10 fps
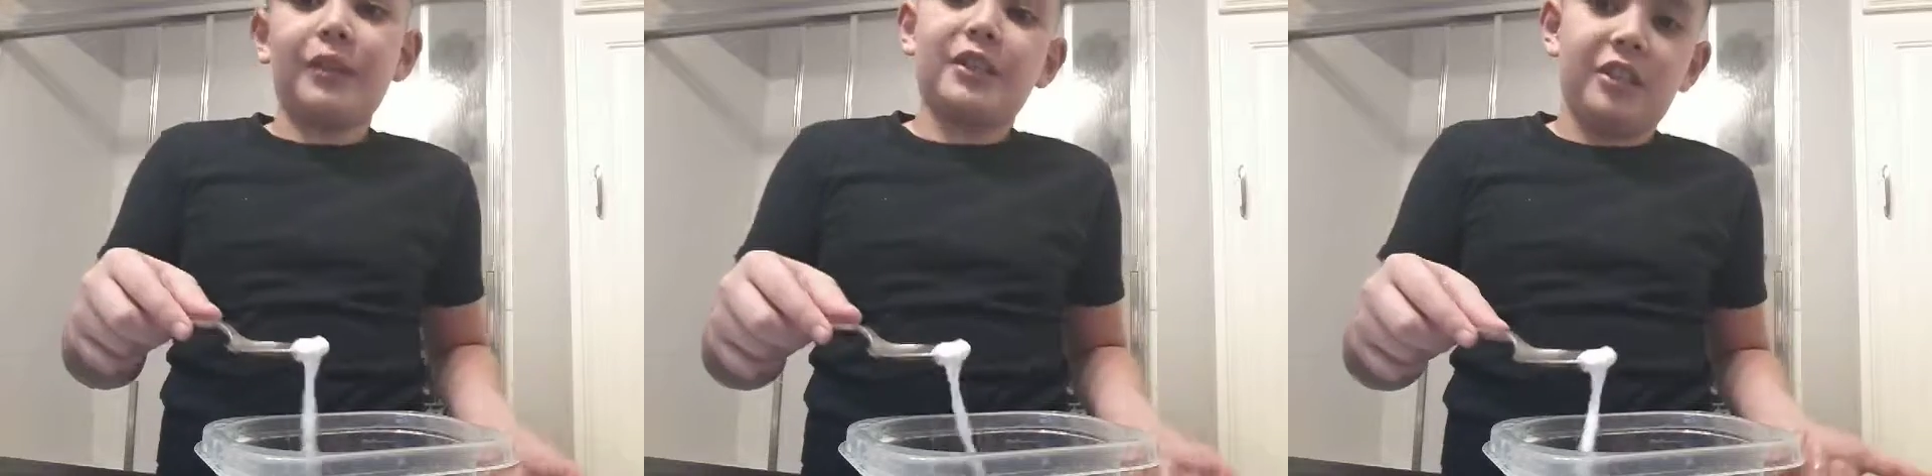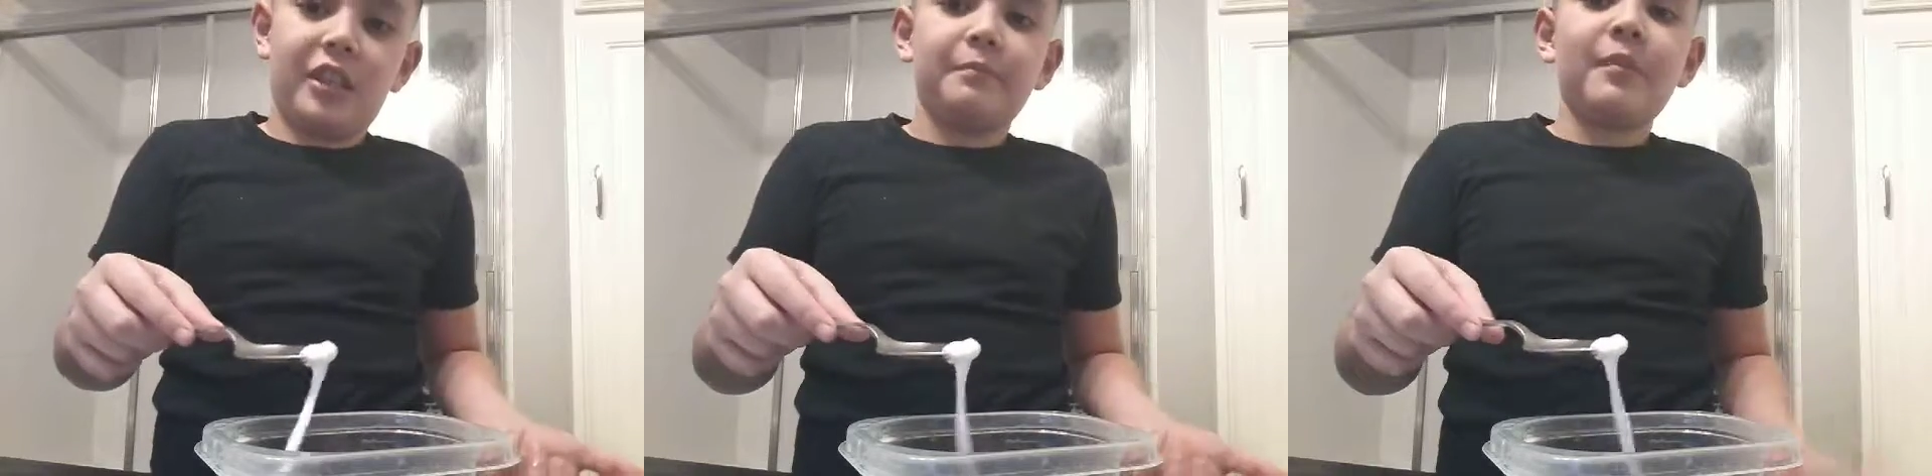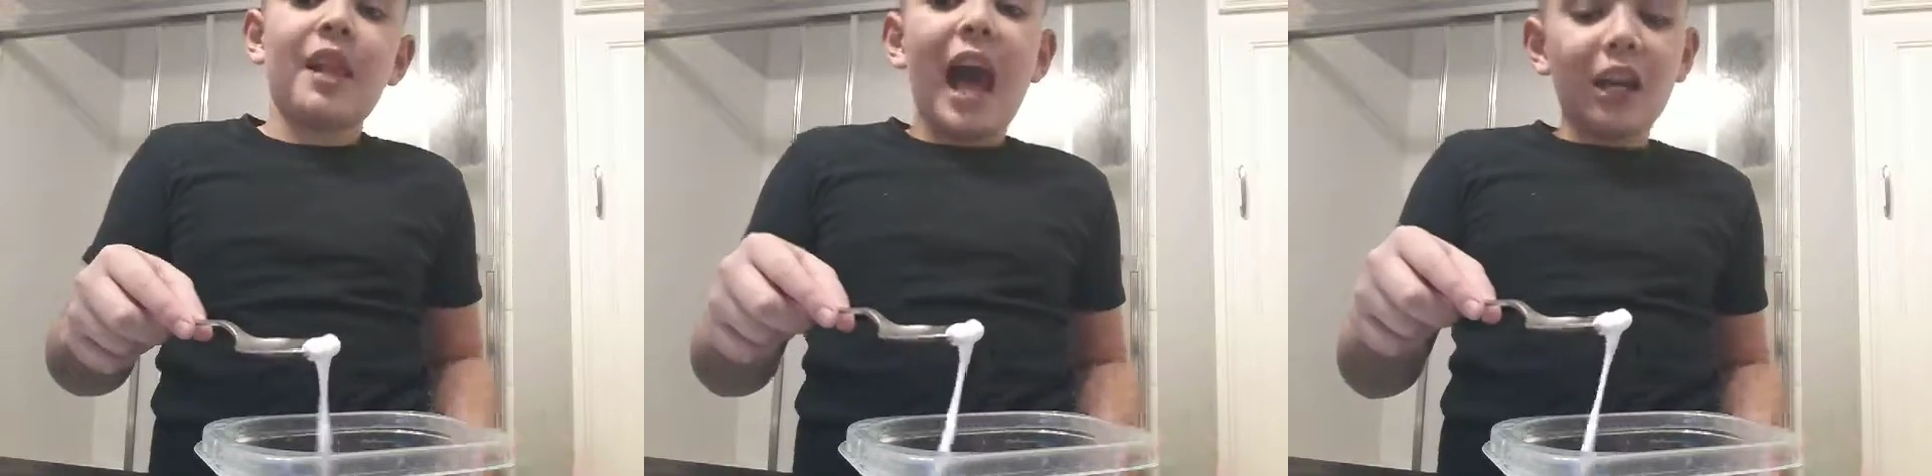making slime.
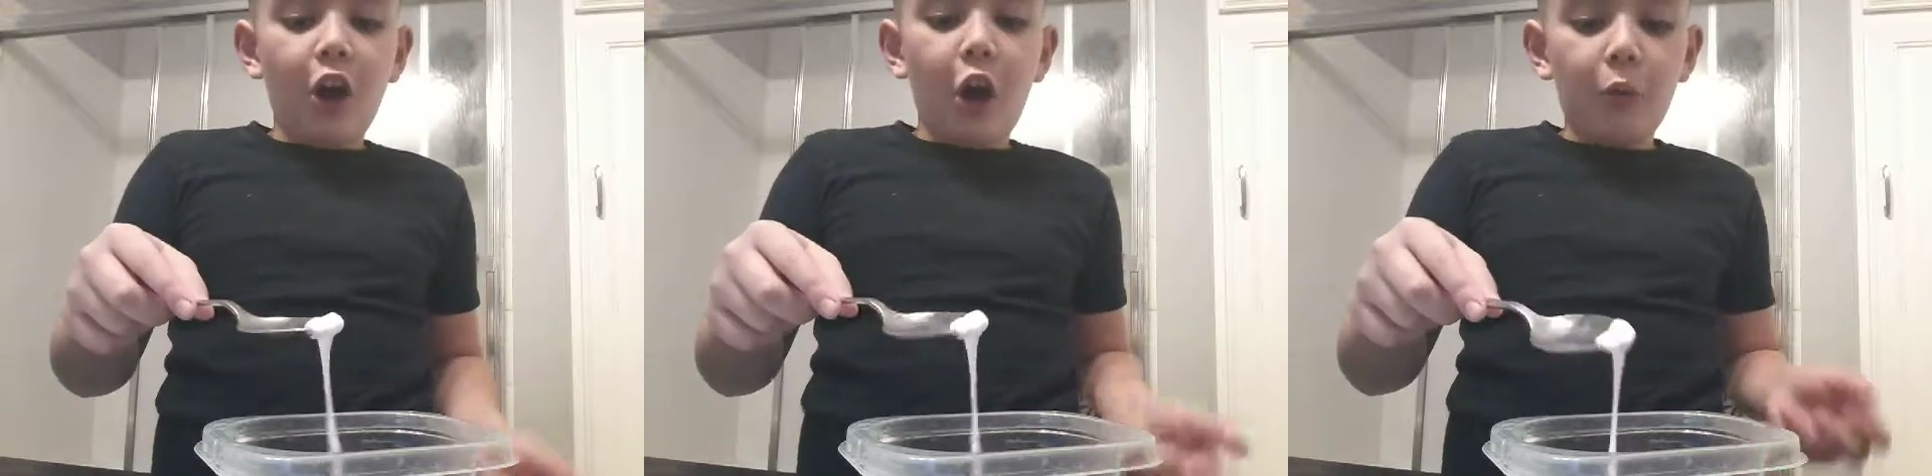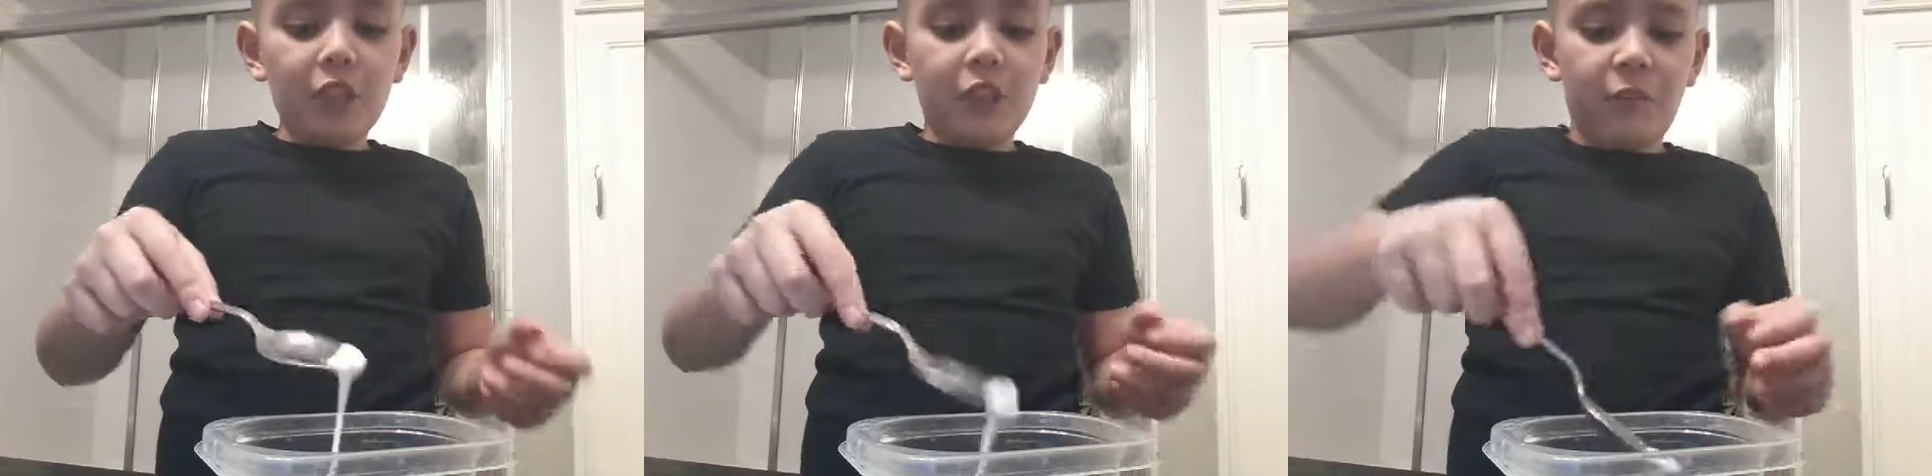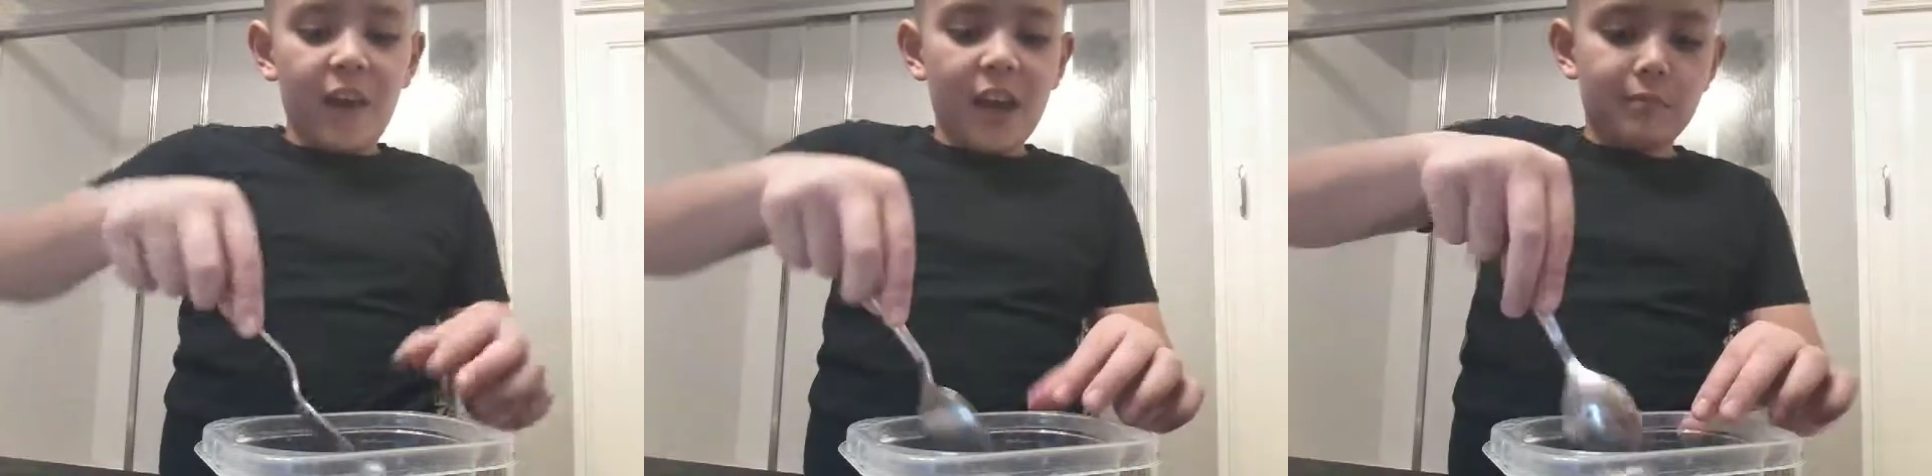I always
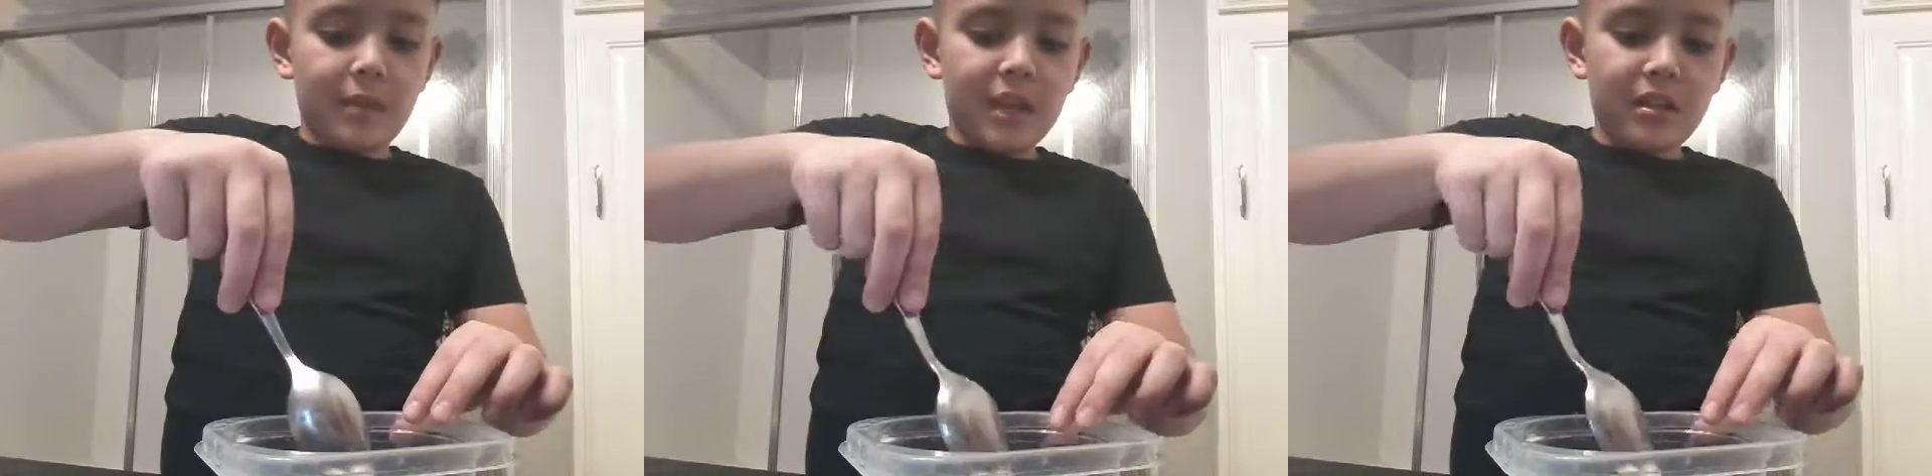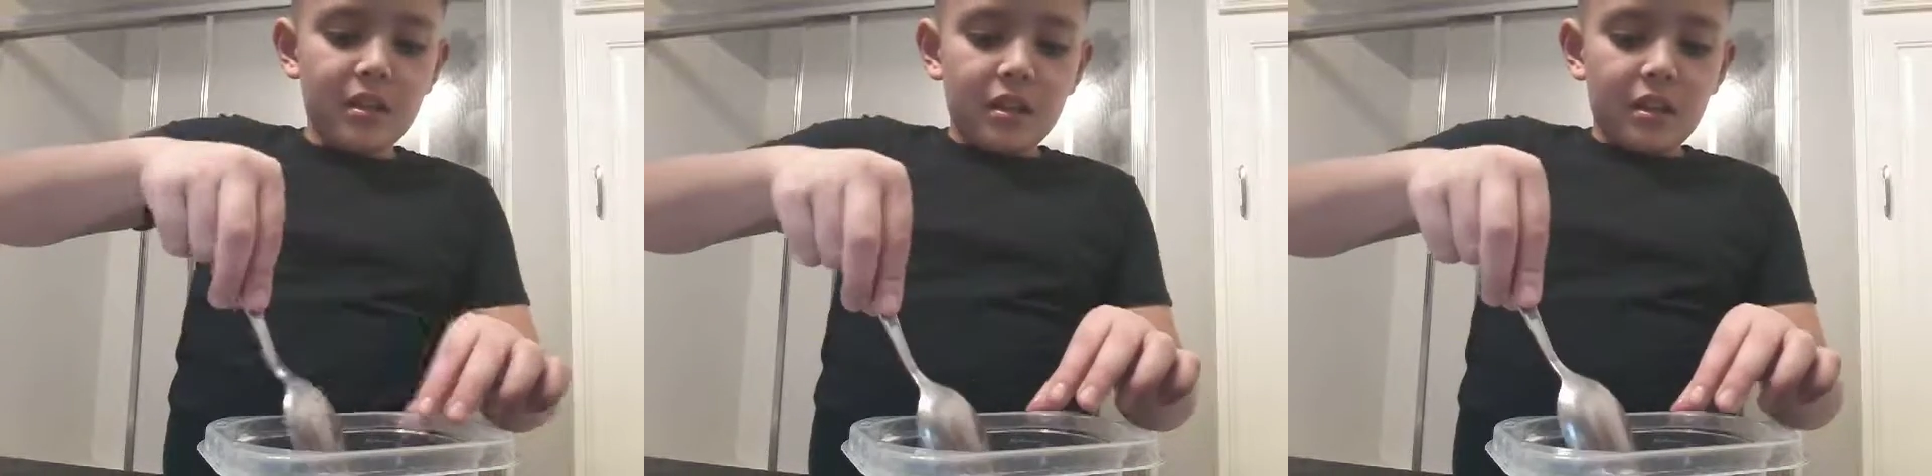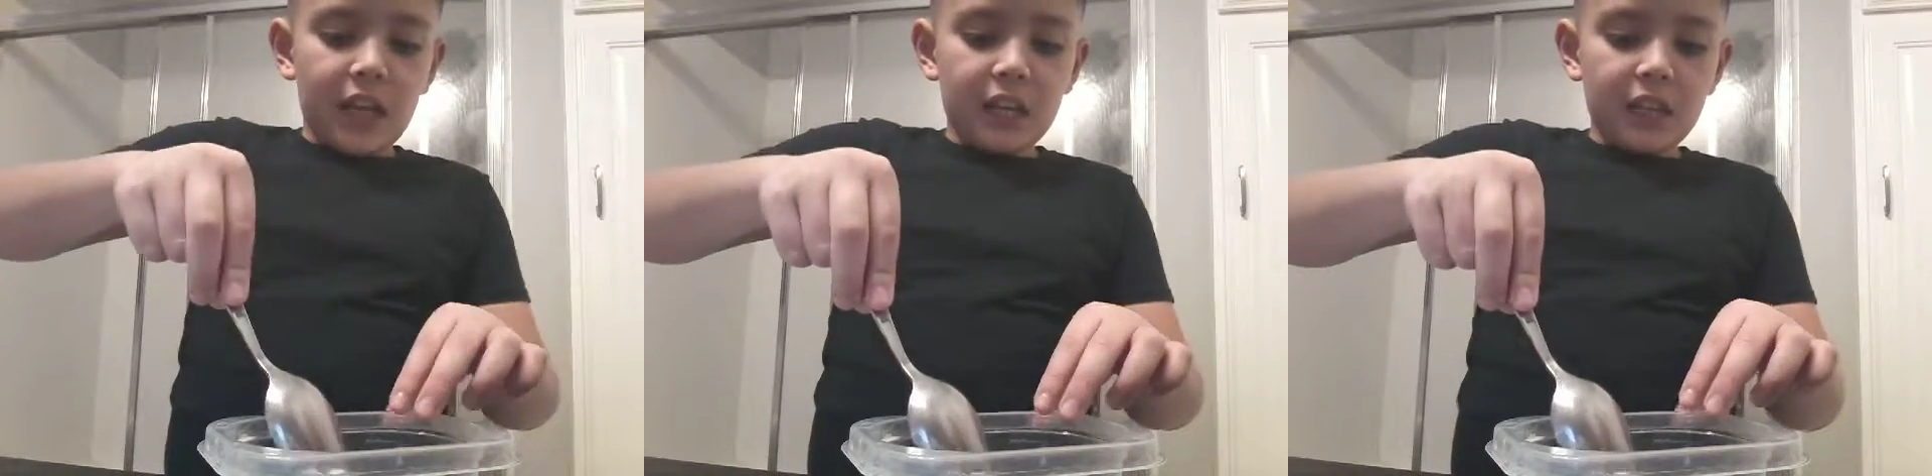fail, man.
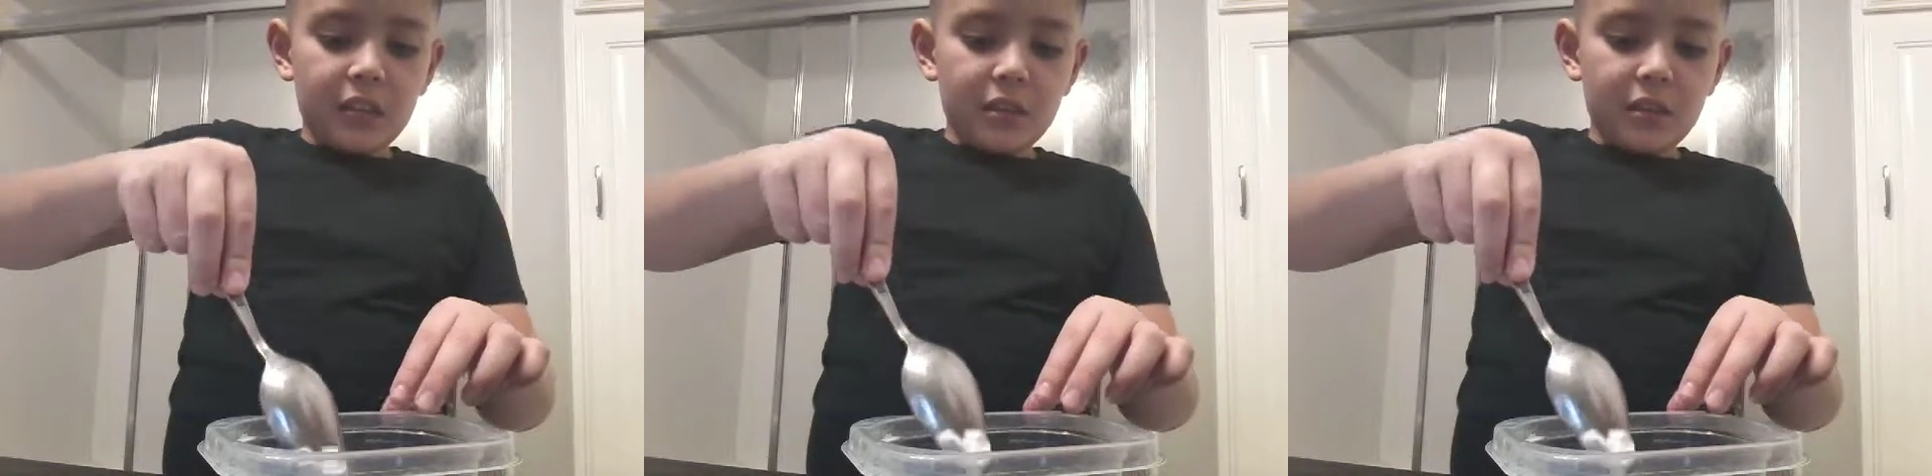Like,